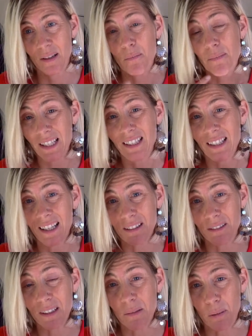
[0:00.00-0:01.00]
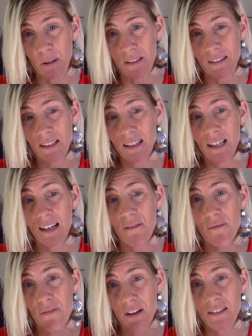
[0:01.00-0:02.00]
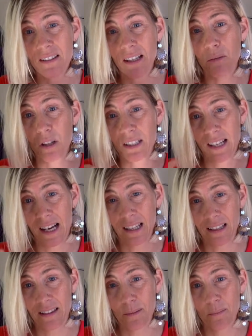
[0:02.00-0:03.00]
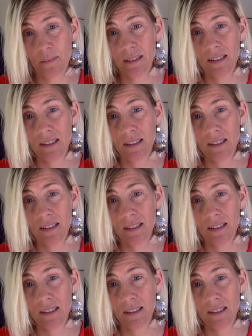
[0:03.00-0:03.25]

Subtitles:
men take it really personally and it feels like we're attacking them.